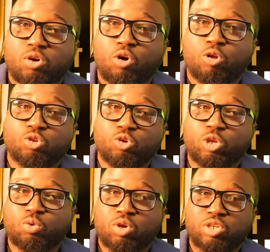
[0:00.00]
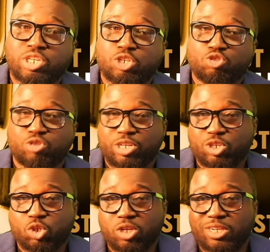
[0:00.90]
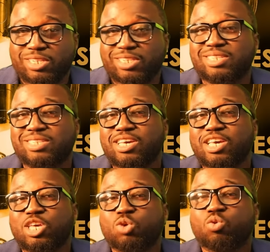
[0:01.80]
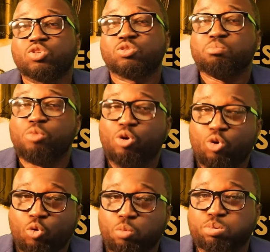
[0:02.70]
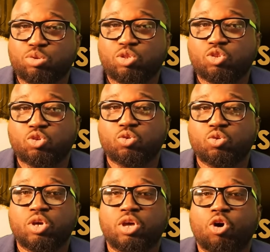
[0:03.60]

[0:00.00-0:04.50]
Although he was a traditionalist, he was more open to